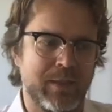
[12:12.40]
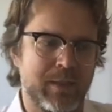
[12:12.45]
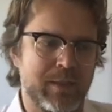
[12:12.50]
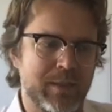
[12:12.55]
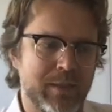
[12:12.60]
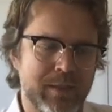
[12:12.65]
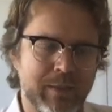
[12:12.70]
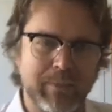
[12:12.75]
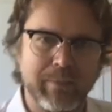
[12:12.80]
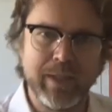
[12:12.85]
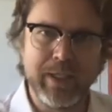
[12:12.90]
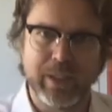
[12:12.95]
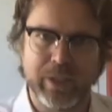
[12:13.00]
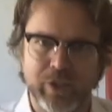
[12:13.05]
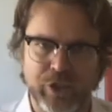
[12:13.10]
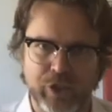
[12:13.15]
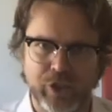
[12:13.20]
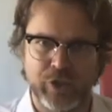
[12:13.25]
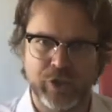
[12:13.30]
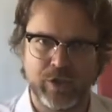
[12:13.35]

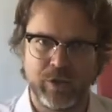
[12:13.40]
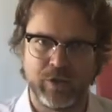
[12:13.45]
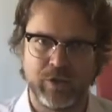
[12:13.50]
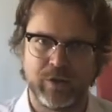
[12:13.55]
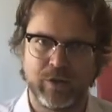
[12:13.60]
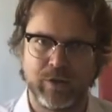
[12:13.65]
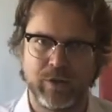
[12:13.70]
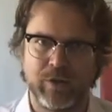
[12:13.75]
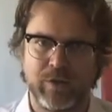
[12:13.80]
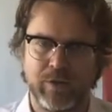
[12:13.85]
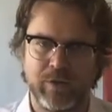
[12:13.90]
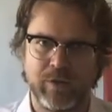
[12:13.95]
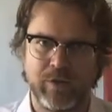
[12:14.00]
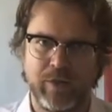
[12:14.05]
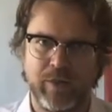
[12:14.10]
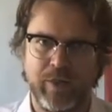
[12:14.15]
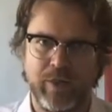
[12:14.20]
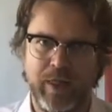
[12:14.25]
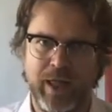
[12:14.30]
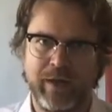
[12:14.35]
diminish
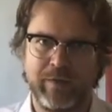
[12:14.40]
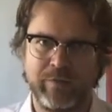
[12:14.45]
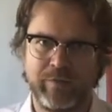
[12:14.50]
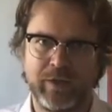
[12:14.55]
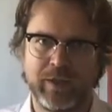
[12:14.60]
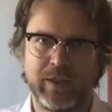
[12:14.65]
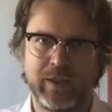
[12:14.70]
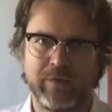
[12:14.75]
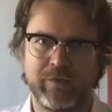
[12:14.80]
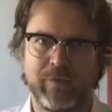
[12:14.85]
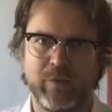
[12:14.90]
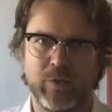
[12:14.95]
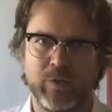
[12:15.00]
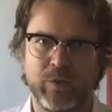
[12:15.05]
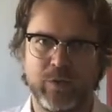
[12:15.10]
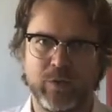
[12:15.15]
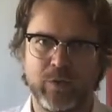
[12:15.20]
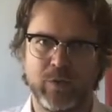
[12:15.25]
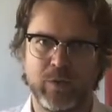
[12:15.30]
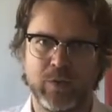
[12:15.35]
that feeling for
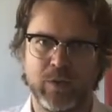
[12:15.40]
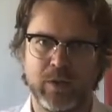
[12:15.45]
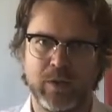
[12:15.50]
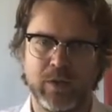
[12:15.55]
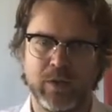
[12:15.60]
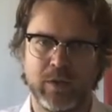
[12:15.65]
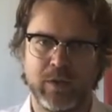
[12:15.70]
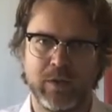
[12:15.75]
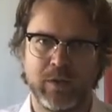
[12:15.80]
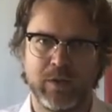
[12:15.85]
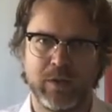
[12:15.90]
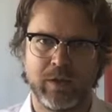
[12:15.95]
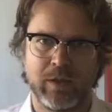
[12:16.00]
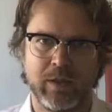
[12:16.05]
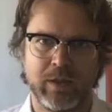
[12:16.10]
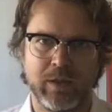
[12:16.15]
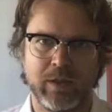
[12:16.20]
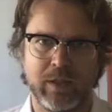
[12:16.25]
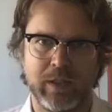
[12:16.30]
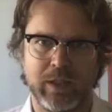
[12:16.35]
you
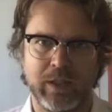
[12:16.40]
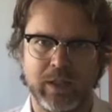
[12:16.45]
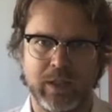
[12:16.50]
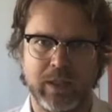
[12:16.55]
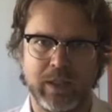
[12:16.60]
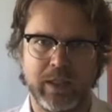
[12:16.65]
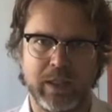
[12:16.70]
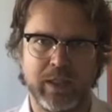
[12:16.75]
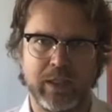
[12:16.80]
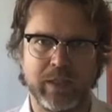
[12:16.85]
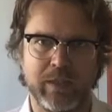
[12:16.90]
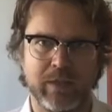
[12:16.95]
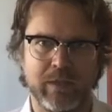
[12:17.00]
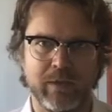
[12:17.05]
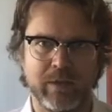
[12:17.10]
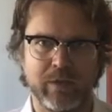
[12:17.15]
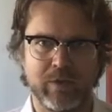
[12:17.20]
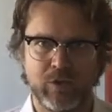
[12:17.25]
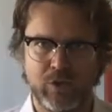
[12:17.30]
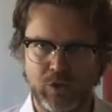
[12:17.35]

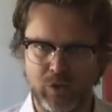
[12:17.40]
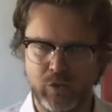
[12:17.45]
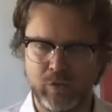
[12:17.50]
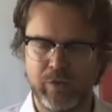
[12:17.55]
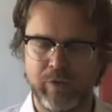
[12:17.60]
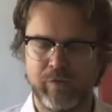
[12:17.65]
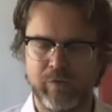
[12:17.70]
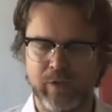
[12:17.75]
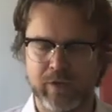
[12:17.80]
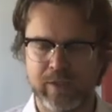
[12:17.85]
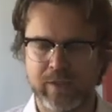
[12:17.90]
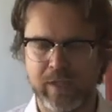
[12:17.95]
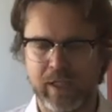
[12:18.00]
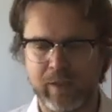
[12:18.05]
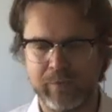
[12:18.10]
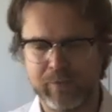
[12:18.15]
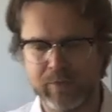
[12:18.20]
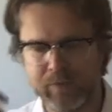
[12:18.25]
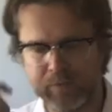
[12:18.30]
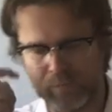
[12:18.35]
in 2 different
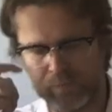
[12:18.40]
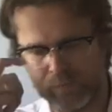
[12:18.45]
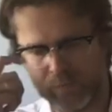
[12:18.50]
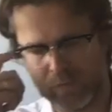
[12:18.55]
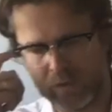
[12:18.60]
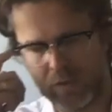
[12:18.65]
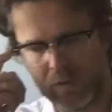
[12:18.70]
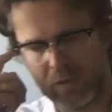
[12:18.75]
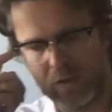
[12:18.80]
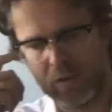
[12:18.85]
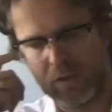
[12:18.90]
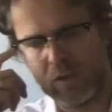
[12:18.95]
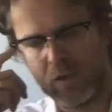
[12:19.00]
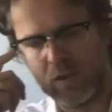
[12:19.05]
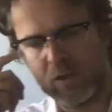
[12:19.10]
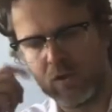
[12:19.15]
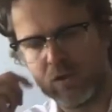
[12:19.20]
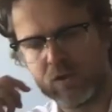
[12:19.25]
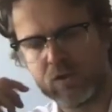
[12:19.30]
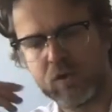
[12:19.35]
steps.
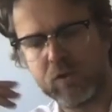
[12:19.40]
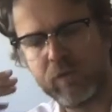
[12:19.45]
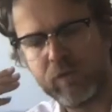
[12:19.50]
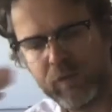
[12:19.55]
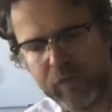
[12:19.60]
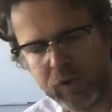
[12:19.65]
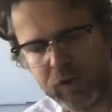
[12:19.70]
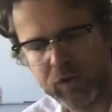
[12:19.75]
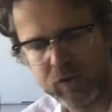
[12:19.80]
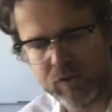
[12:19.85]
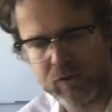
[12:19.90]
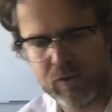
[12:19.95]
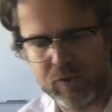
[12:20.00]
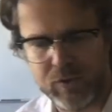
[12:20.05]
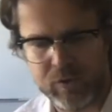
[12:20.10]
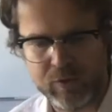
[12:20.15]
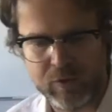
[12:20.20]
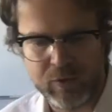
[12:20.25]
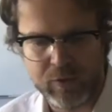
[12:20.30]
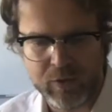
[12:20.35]
So first,
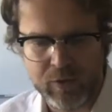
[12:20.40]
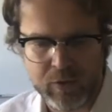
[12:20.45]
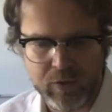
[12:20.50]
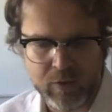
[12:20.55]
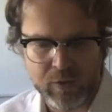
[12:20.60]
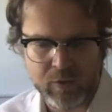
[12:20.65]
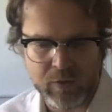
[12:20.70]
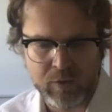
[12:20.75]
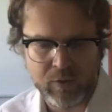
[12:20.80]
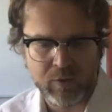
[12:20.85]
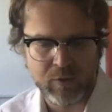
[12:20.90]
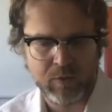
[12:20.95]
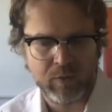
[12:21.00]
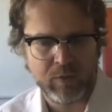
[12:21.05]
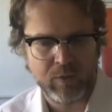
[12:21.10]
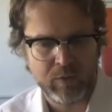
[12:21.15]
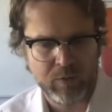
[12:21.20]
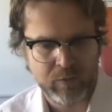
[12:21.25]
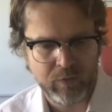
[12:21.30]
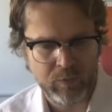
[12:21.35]

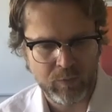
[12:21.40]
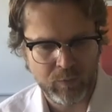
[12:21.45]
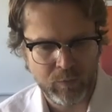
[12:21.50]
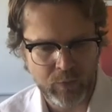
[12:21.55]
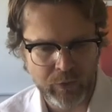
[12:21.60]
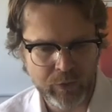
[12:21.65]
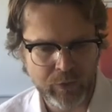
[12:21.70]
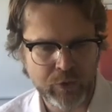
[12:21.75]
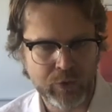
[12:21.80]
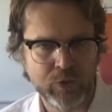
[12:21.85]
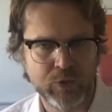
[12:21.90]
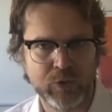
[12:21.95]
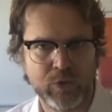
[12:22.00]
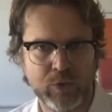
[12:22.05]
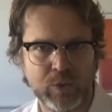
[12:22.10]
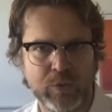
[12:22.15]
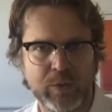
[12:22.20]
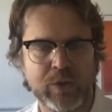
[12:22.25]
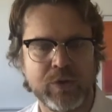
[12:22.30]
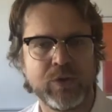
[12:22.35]
what you should
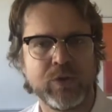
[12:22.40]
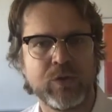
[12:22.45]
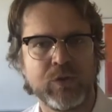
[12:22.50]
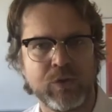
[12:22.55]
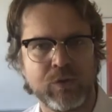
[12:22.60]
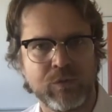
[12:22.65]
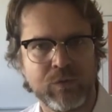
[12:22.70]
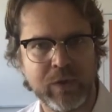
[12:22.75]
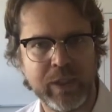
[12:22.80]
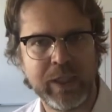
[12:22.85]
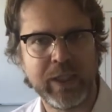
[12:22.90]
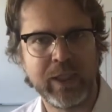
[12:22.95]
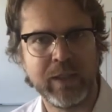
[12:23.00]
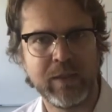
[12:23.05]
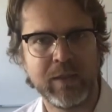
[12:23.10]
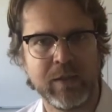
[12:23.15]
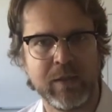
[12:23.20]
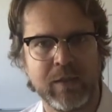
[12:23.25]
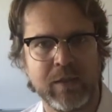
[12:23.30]
do is you should read